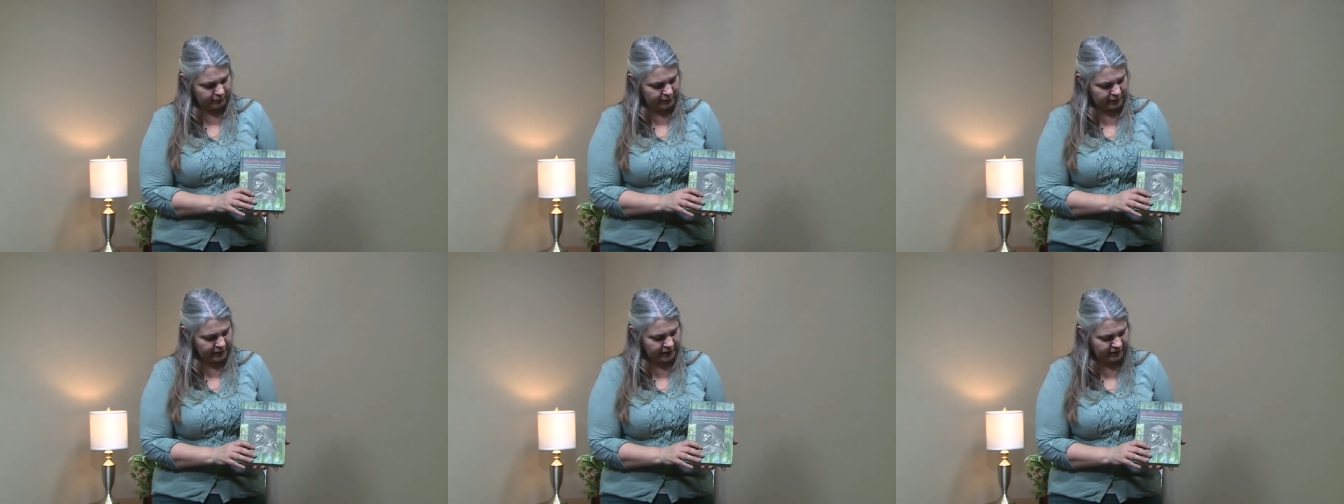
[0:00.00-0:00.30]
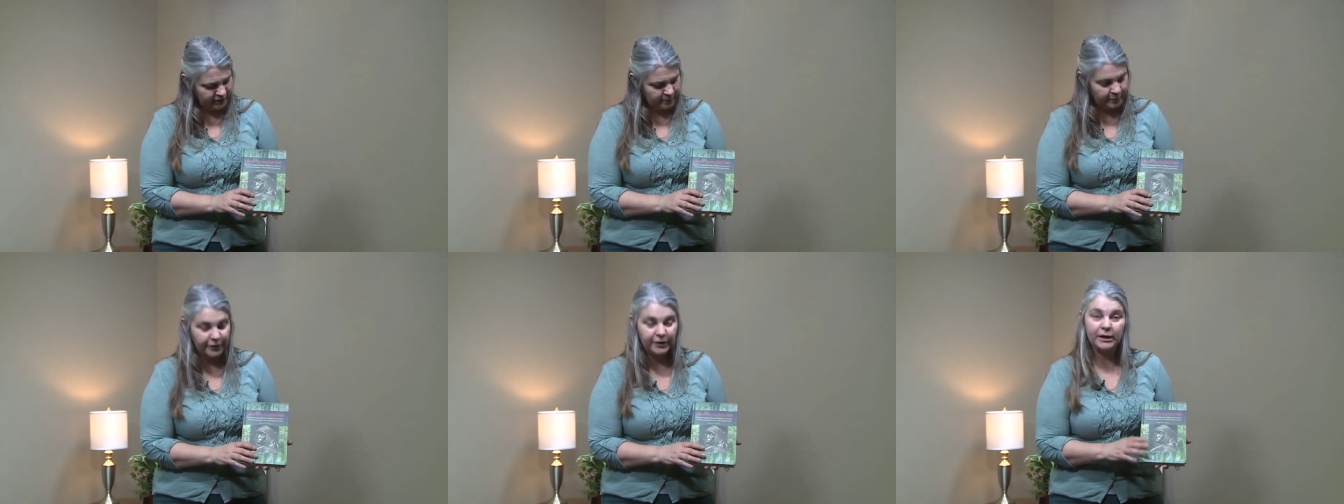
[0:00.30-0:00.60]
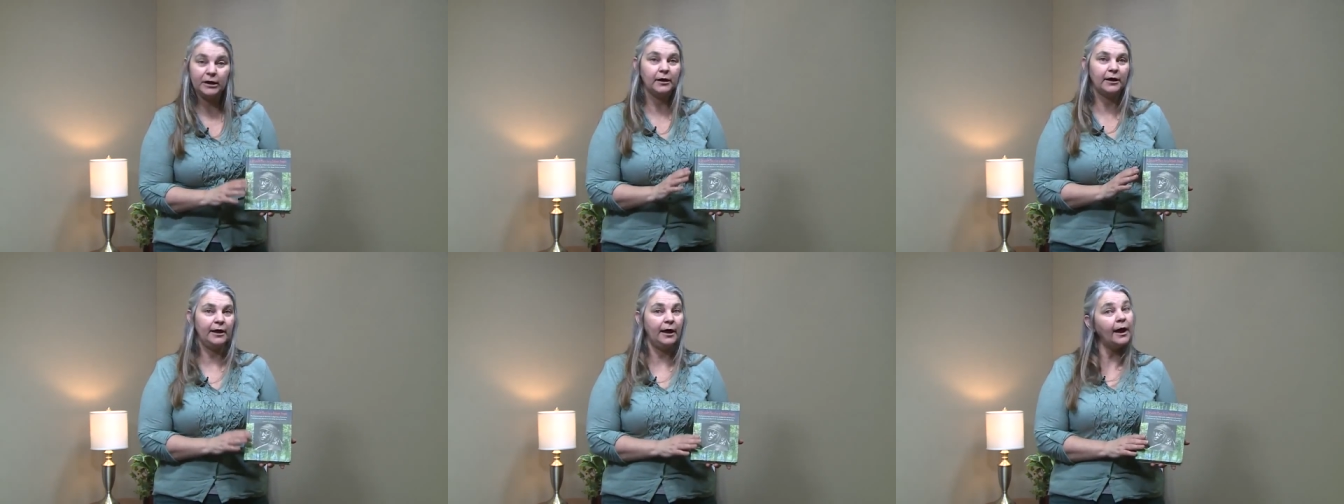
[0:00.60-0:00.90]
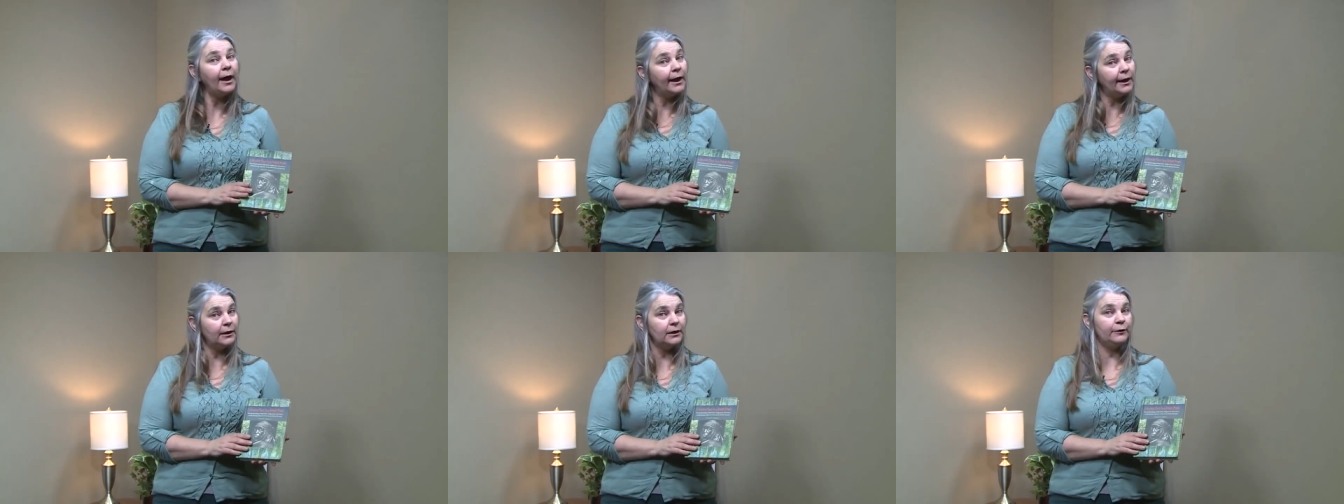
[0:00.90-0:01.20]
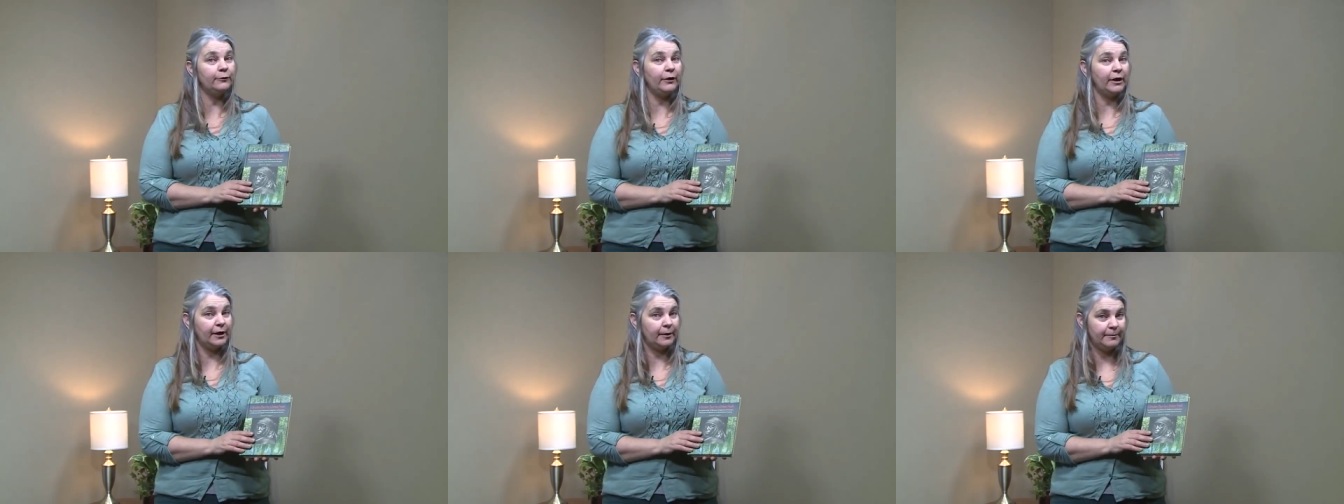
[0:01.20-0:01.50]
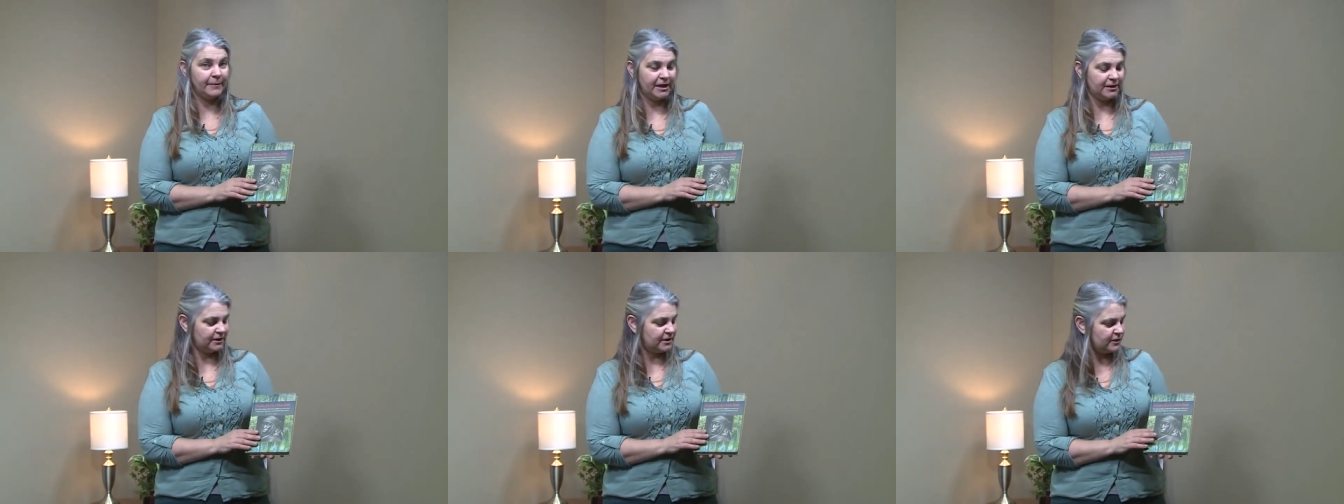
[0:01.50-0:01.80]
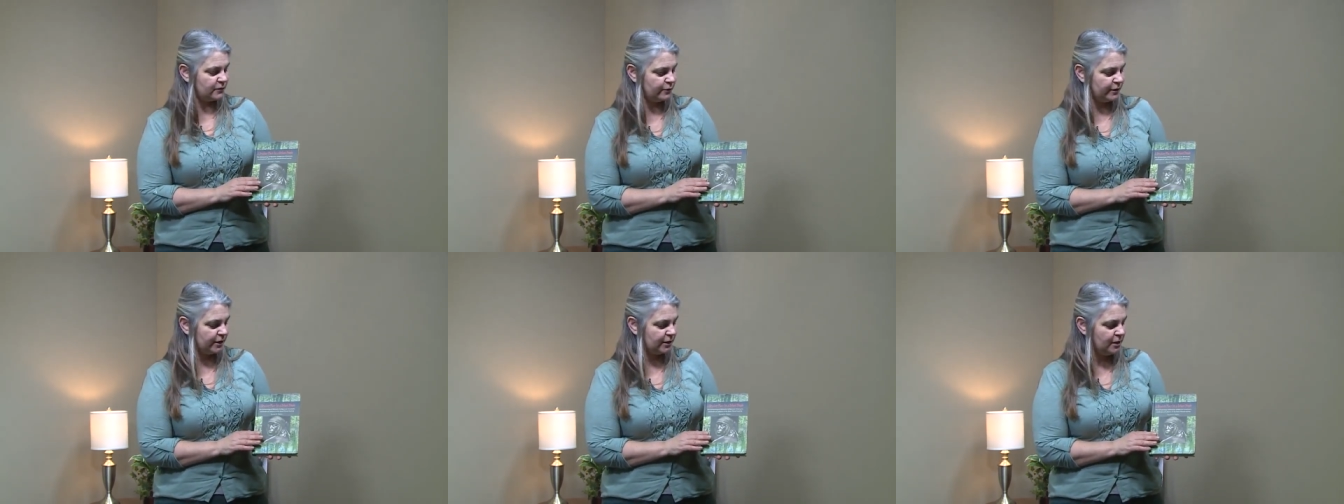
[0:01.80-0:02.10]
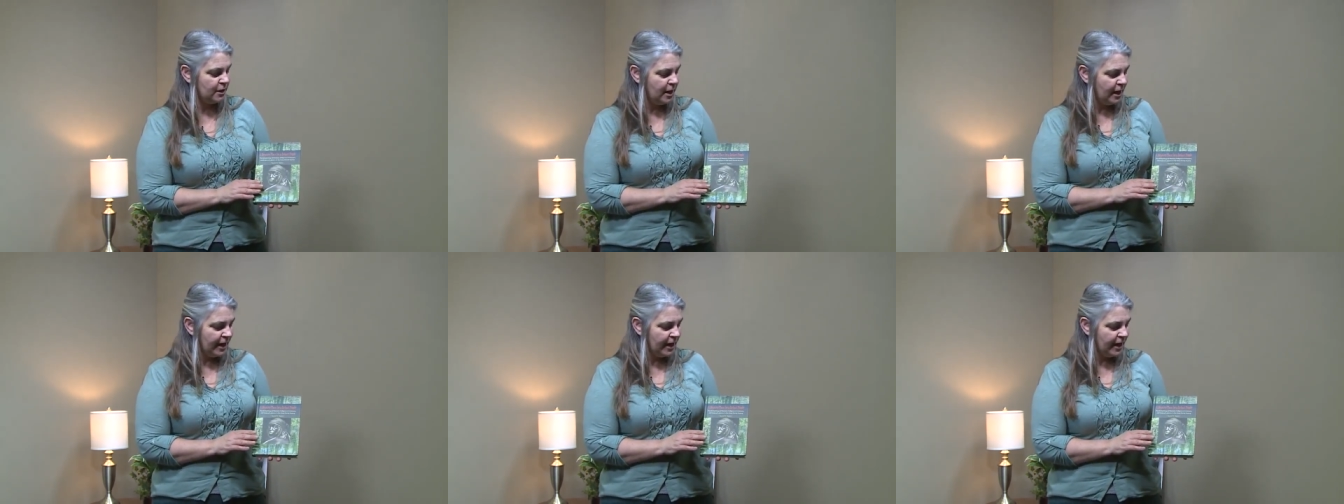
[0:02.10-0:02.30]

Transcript: his book, and I highly recommend this read,